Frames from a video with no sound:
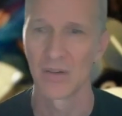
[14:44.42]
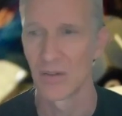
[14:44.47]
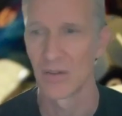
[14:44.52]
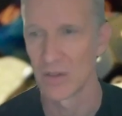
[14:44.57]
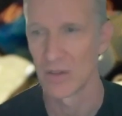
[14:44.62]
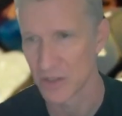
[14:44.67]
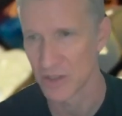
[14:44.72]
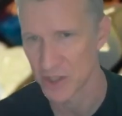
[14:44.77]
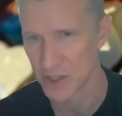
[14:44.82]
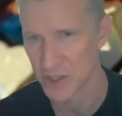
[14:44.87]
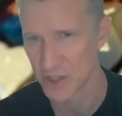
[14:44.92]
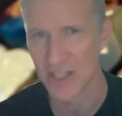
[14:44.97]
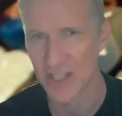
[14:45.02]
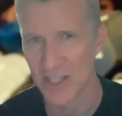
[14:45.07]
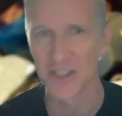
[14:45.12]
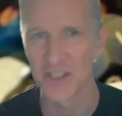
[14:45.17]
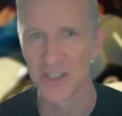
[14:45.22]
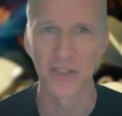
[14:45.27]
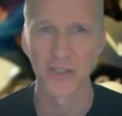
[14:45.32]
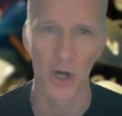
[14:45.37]
changing
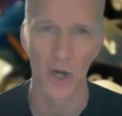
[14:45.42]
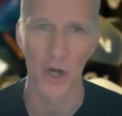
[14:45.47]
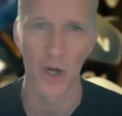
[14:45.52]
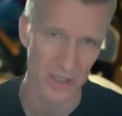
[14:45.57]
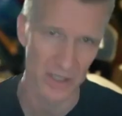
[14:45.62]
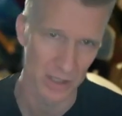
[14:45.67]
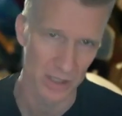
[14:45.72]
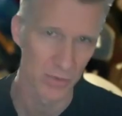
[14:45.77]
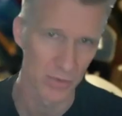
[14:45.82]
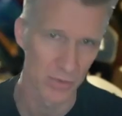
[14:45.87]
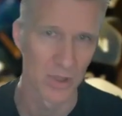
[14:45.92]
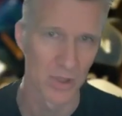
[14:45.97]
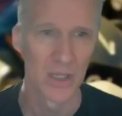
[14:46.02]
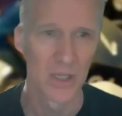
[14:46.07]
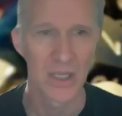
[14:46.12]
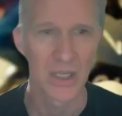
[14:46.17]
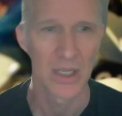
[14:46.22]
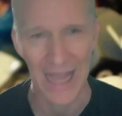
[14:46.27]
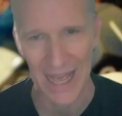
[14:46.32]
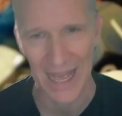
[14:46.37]
the target number,
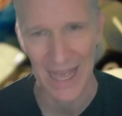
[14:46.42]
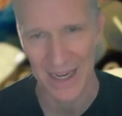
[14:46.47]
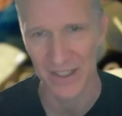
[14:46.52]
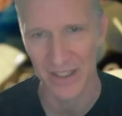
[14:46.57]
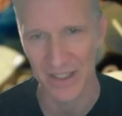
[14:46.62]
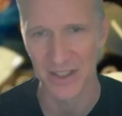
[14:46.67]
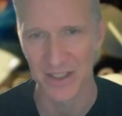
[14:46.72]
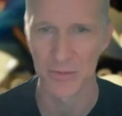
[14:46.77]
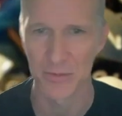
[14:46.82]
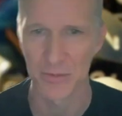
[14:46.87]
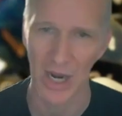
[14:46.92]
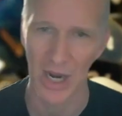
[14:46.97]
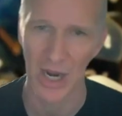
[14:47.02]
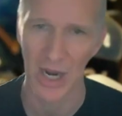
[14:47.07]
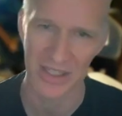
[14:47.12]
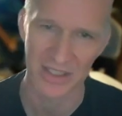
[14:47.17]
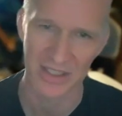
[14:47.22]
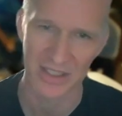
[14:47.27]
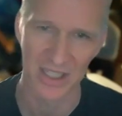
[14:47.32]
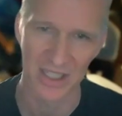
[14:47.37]
adding and
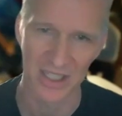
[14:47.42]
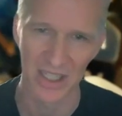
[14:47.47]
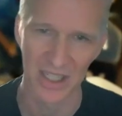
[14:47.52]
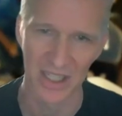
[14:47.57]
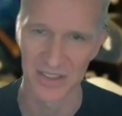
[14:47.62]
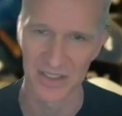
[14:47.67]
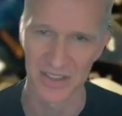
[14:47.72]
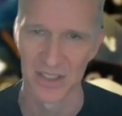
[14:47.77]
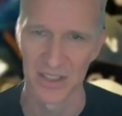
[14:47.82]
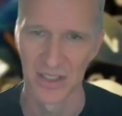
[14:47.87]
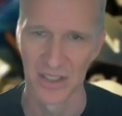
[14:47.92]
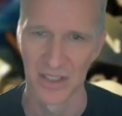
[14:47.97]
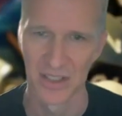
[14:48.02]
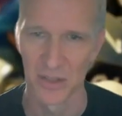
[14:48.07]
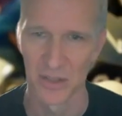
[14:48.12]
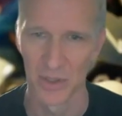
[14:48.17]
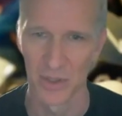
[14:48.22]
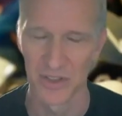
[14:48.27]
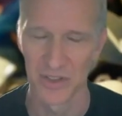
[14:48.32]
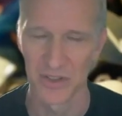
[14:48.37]
subtracting dice, so on
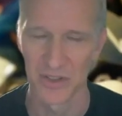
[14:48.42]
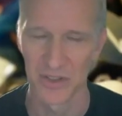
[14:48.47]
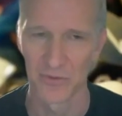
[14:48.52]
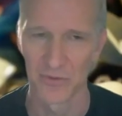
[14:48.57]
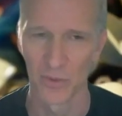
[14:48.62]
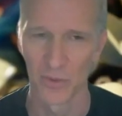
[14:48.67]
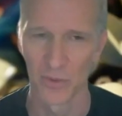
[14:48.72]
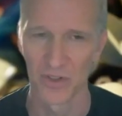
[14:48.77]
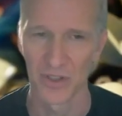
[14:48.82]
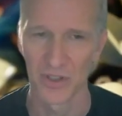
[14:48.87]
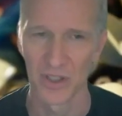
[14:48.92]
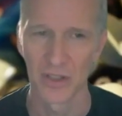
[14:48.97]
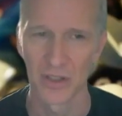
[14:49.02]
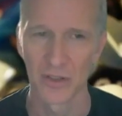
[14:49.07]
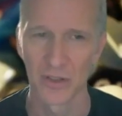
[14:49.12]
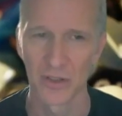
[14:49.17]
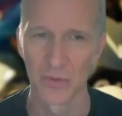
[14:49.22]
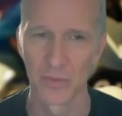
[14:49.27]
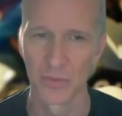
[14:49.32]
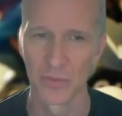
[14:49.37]
and so forth,
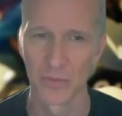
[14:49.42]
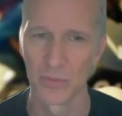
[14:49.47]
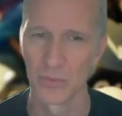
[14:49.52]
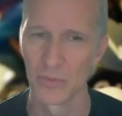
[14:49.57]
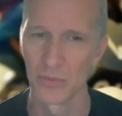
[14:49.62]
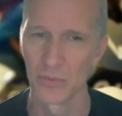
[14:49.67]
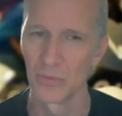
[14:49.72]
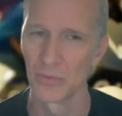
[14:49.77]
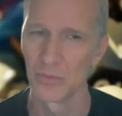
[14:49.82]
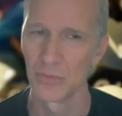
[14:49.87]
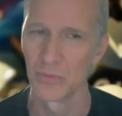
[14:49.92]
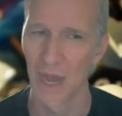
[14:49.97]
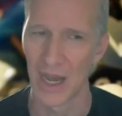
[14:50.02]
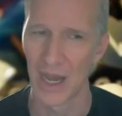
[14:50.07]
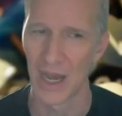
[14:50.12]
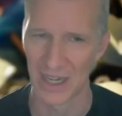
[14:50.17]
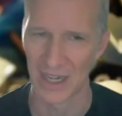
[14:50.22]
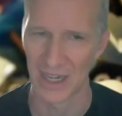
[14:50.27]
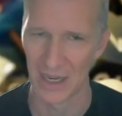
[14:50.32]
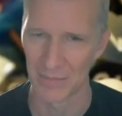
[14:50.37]

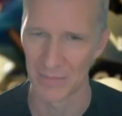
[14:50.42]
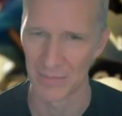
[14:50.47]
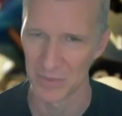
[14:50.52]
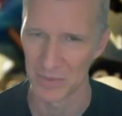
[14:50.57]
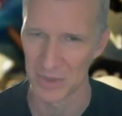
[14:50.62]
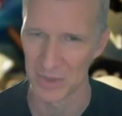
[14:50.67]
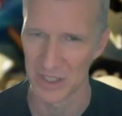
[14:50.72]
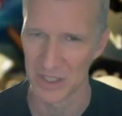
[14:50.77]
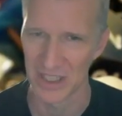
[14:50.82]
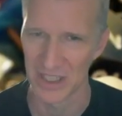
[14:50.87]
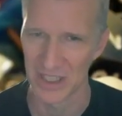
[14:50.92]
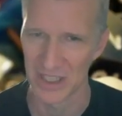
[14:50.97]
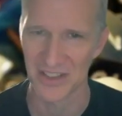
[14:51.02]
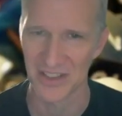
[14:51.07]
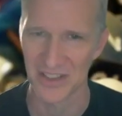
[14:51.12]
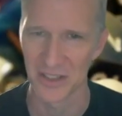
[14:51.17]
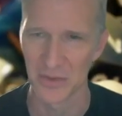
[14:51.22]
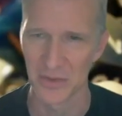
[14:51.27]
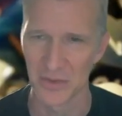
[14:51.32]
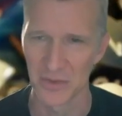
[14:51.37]
I'm going to guess
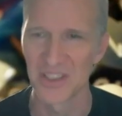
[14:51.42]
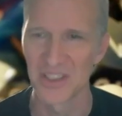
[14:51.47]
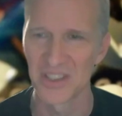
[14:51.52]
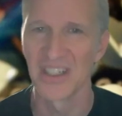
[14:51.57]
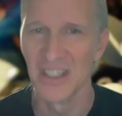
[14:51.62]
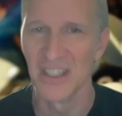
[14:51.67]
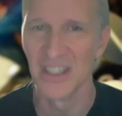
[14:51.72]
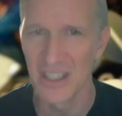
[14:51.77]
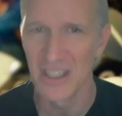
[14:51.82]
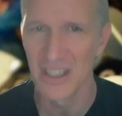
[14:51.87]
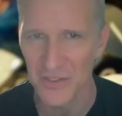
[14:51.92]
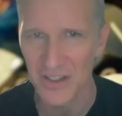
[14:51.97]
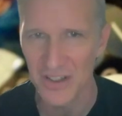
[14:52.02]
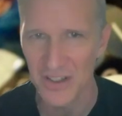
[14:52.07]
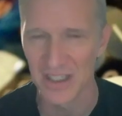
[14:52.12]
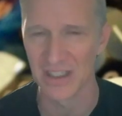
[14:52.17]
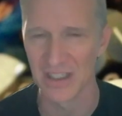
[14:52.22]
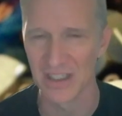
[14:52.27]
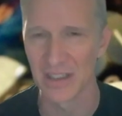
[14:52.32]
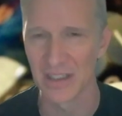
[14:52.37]
that you
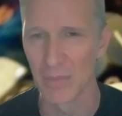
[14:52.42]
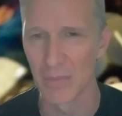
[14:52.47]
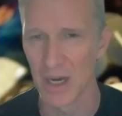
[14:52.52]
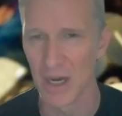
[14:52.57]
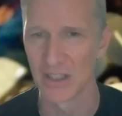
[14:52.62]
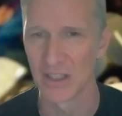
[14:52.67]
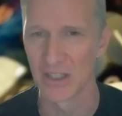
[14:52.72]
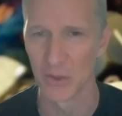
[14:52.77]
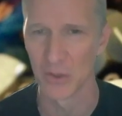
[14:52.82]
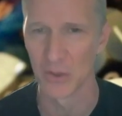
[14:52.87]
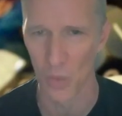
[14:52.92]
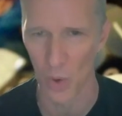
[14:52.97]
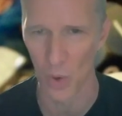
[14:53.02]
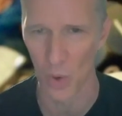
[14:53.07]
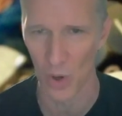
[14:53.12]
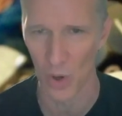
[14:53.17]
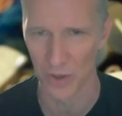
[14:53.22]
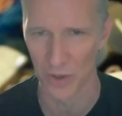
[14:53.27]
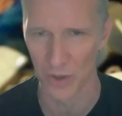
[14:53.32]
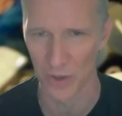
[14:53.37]
significantly muddy the
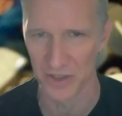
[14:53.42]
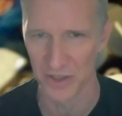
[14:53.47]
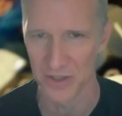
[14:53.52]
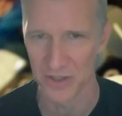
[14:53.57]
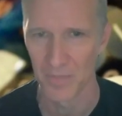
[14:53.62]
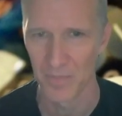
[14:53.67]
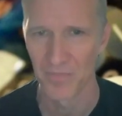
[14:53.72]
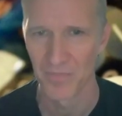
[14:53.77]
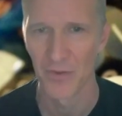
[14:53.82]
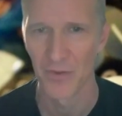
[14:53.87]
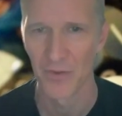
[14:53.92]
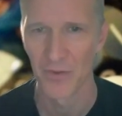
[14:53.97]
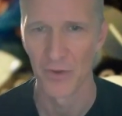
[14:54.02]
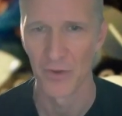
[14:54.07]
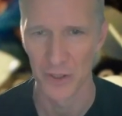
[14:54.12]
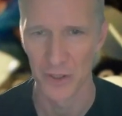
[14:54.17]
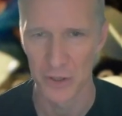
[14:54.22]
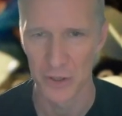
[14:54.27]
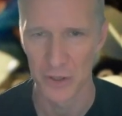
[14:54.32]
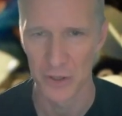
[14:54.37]
waters for
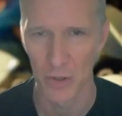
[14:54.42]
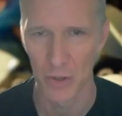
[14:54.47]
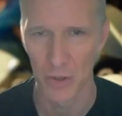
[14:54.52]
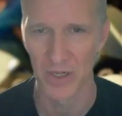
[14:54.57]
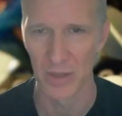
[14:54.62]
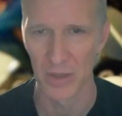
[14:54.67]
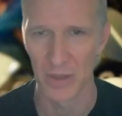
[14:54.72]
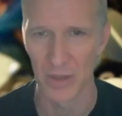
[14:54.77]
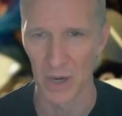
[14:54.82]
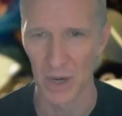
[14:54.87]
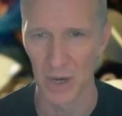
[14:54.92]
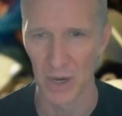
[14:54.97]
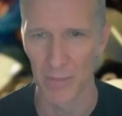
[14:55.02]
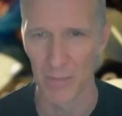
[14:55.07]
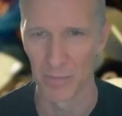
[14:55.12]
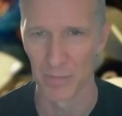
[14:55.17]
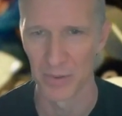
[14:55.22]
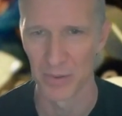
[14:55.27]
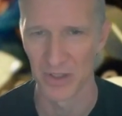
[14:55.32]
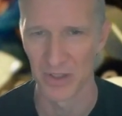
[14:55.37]
determining
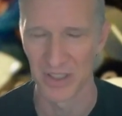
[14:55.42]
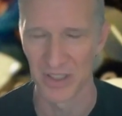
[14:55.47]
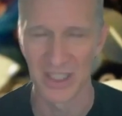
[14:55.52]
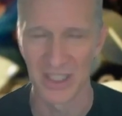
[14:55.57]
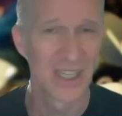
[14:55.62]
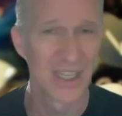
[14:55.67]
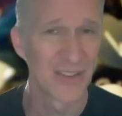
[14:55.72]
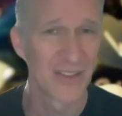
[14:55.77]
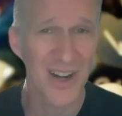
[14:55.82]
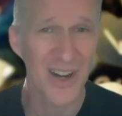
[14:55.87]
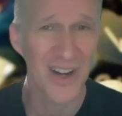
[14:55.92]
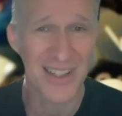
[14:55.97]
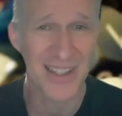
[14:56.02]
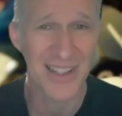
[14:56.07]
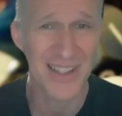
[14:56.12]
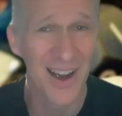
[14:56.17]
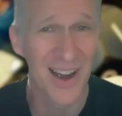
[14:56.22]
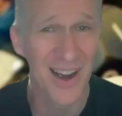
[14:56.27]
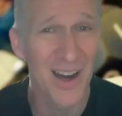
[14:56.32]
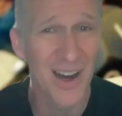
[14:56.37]
probability. If you're not that
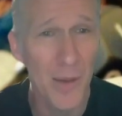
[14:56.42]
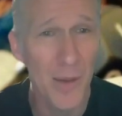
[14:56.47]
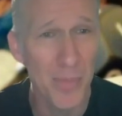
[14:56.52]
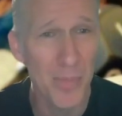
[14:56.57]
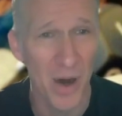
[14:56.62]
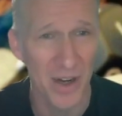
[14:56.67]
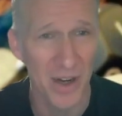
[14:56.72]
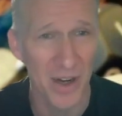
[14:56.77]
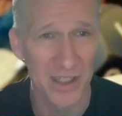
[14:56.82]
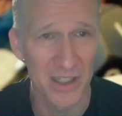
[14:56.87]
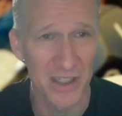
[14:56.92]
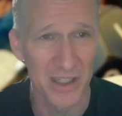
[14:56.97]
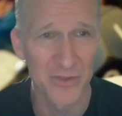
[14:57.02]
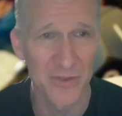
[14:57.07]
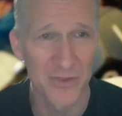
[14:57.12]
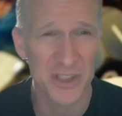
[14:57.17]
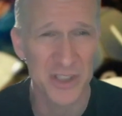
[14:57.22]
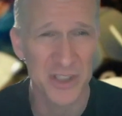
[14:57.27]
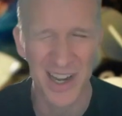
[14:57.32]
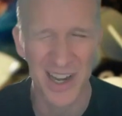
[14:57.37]
hung up on it, if you're
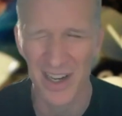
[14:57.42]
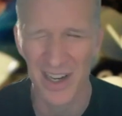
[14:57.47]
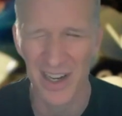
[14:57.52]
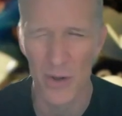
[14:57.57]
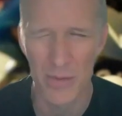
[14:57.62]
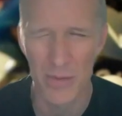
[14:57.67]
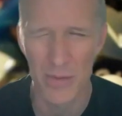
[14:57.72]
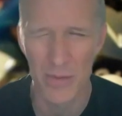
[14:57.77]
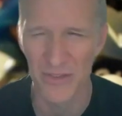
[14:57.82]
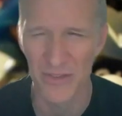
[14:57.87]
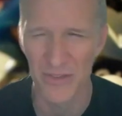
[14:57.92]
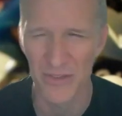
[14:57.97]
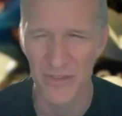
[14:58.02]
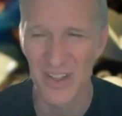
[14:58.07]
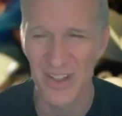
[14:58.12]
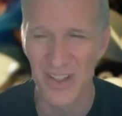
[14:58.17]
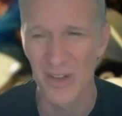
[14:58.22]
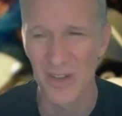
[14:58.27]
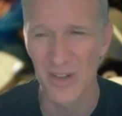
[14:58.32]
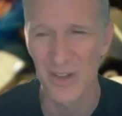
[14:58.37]
just kind of going by
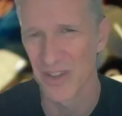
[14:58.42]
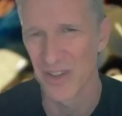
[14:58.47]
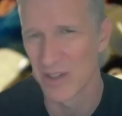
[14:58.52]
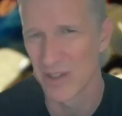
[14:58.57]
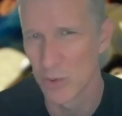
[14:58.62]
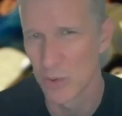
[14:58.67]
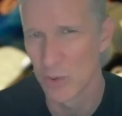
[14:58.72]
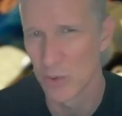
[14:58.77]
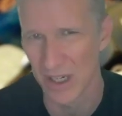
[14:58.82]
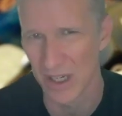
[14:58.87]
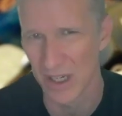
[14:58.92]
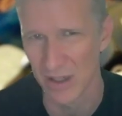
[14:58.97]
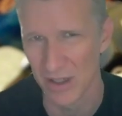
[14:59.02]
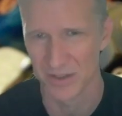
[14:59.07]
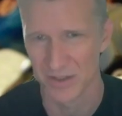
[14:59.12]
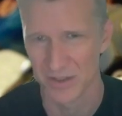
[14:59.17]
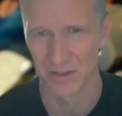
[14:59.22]
feel, then who cares?